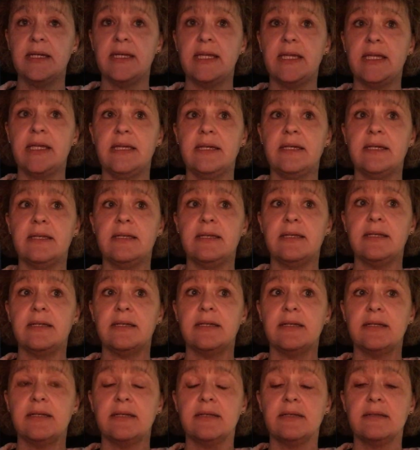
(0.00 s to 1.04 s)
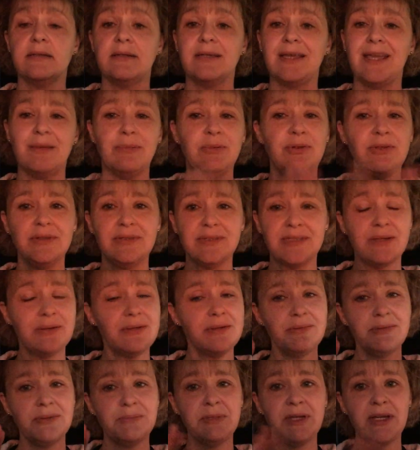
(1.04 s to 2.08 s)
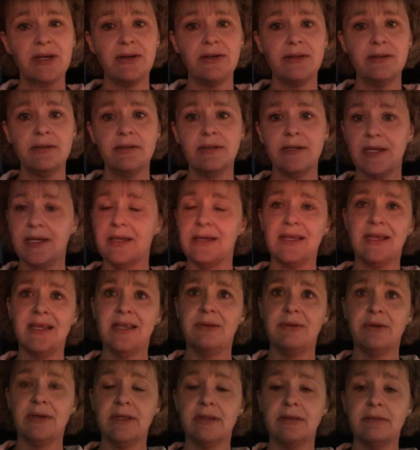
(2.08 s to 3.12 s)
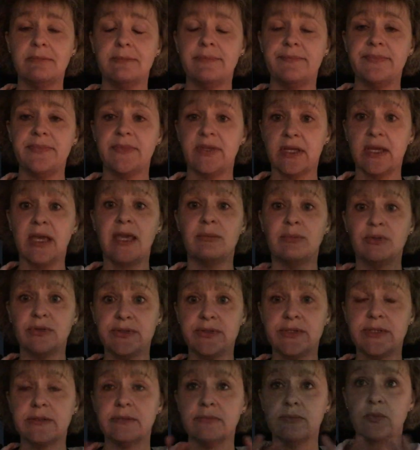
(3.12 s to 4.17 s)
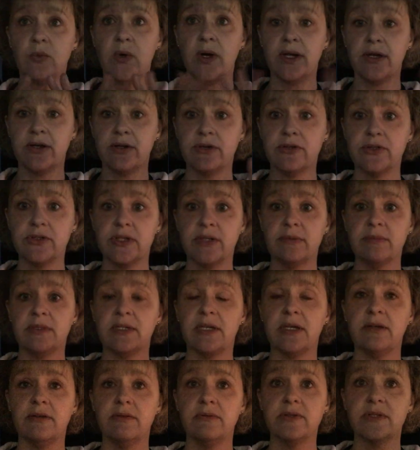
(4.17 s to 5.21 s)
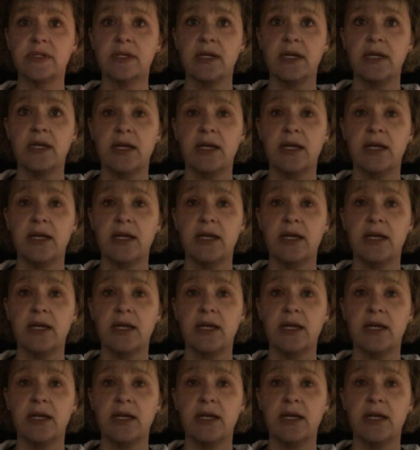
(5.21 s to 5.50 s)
And cable, is that what it would be called? Yeah, anyway, the cables, wires themselves.